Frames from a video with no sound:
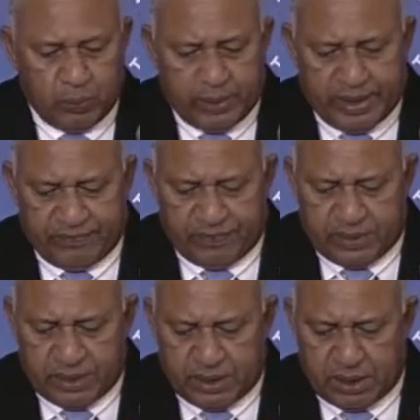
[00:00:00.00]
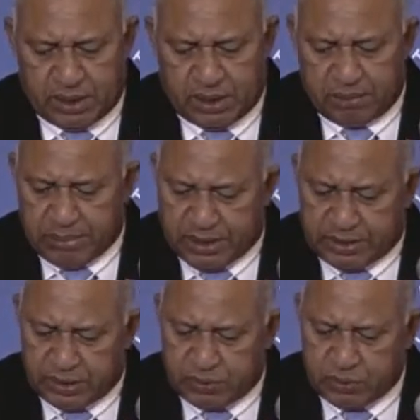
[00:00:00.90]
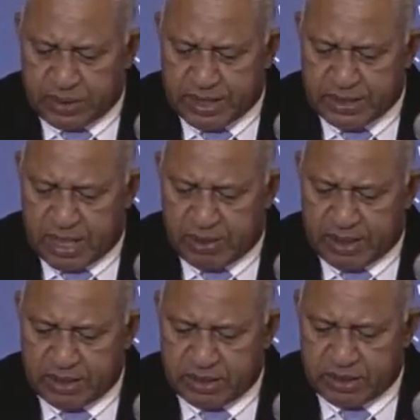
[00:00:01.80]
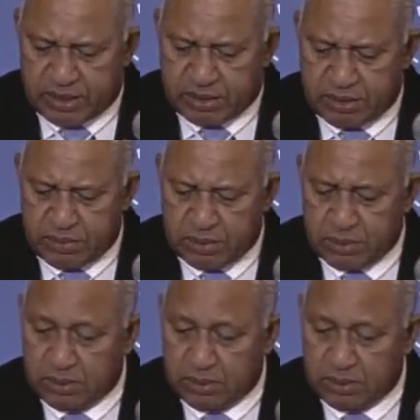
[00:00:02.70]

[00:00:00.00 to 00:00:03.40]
We have the ability to change our energy systems,